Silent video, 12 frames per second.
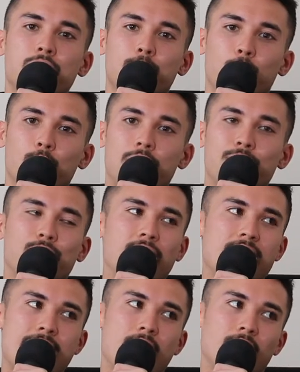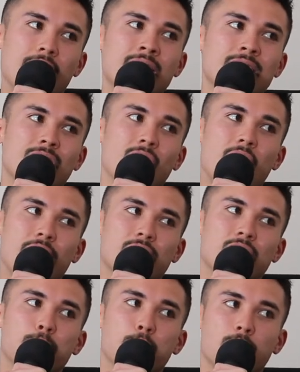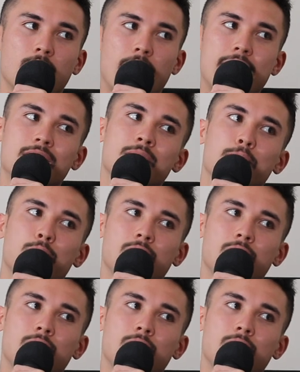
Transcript: was brought in for the howler, like the blatant